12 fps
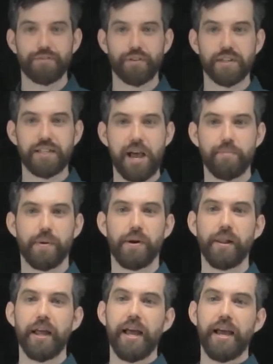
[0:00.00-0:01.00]
For
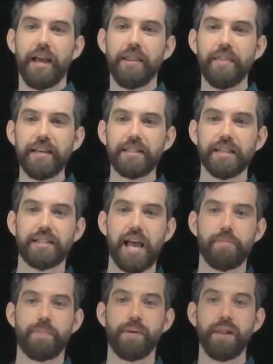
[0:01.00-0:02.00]
example, in this
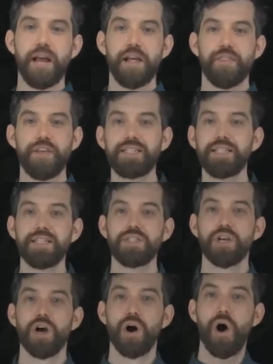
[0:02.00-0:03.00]
example, this
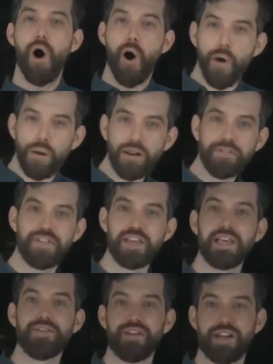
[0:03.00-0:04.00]
is all of the
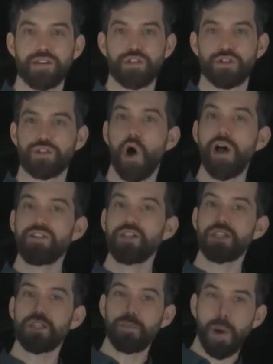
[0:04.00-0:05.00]
even integers, not
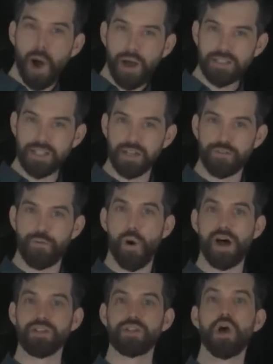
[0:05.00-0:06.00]
just the positive
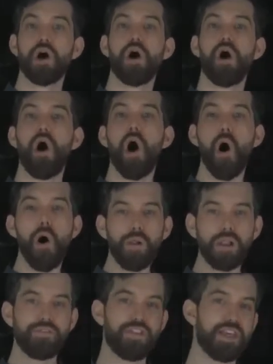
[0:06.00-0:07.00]
ones,
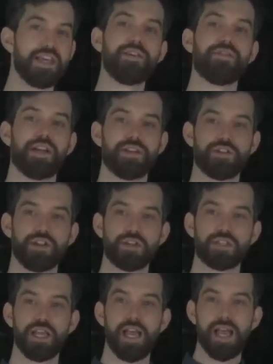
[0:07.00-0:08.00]
all of the even
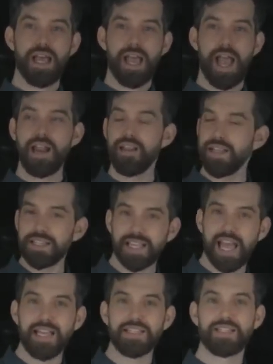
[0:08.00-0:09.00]
integers. And in this
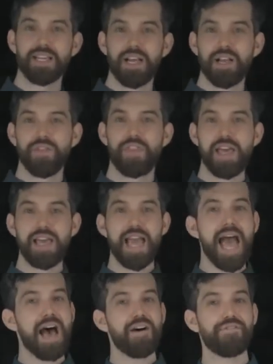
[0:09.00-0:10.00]
case, they
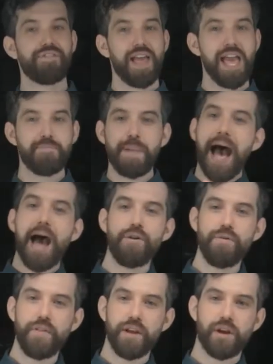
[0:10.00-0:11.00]
have a
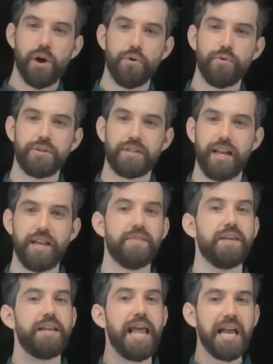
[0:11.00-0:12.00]
pattern that goes in
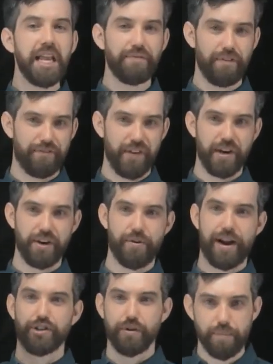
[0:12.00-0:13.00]
the negative infinity
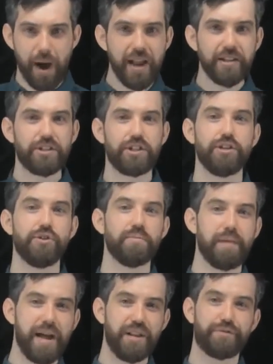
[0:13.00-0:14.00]
direction, minus 2,
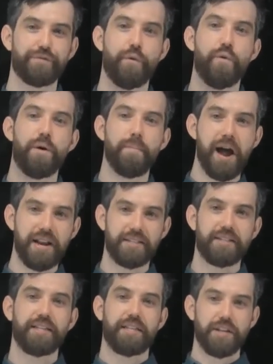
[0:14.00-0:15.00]
minus 4, minus
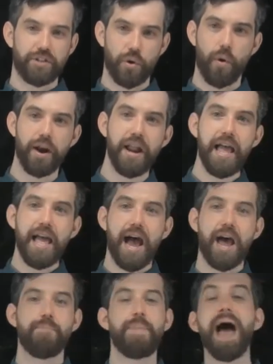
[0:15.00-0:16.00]
6, and so on,
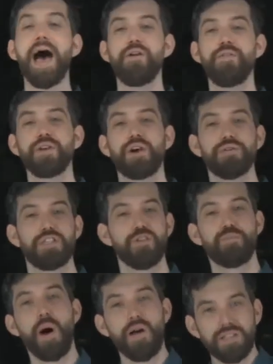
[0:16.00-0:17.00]
and a pattern that goes in
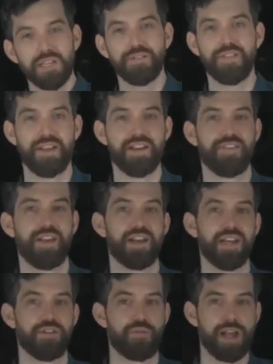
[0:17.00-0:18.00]
the positive
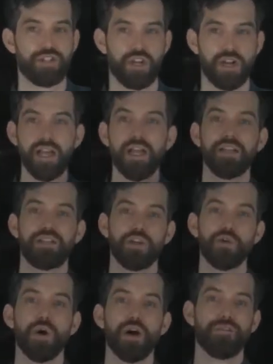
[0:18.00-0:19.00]
infinity direction,
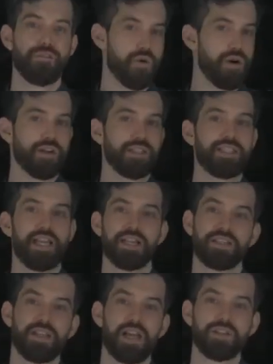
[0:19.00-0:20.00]
2, 4,
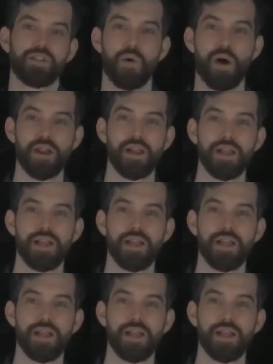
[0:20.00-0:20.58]
6, and so on.